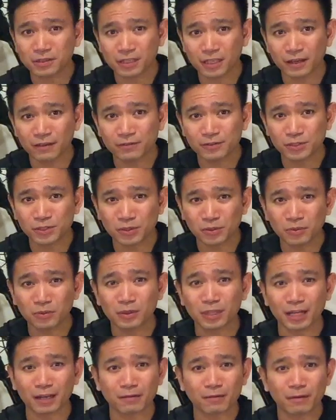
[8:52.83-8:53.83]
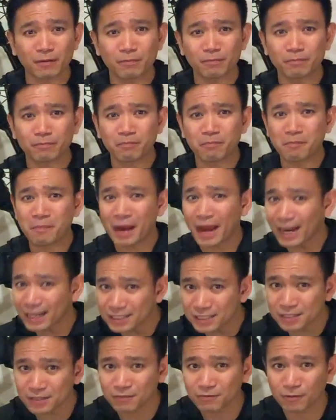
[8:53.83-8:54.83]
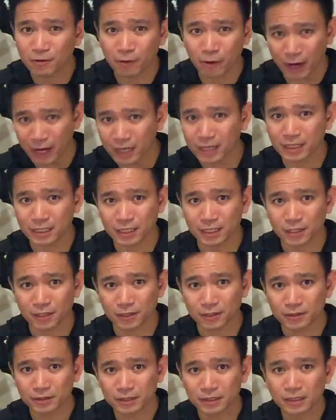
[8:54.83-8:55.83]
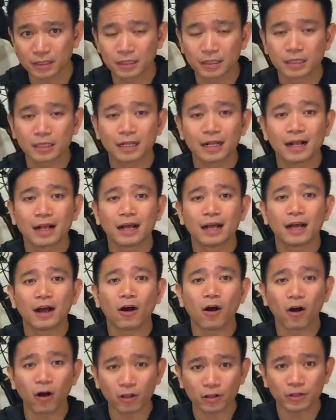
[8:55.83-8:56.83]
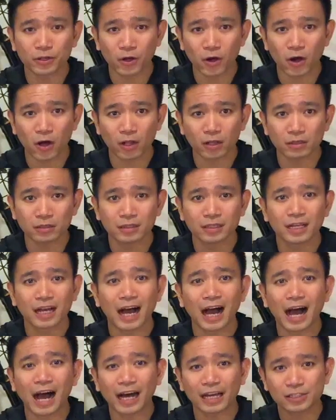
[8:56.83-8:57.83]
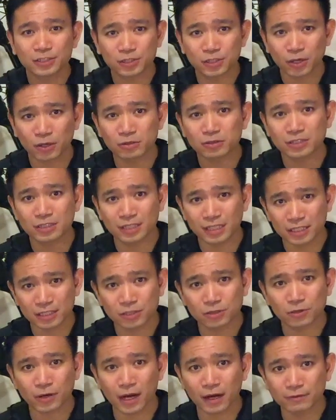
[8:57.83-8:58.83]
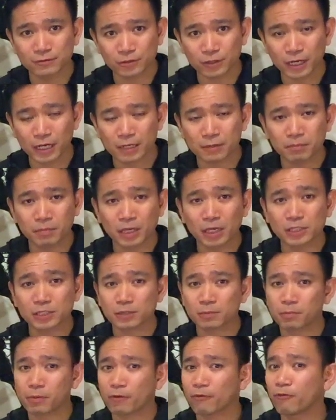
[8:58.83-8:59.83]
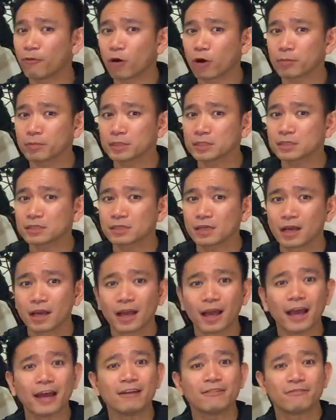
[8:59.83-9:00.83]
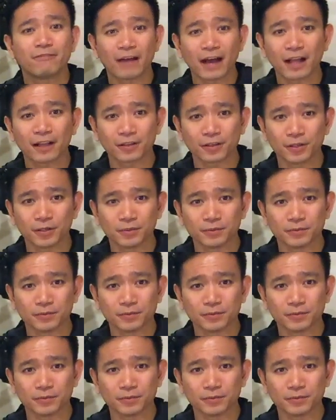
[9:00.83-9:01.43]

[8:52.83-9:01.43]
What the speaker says: gives you that massive granny gear. All in all, I chose this drivetrain because of performance and value.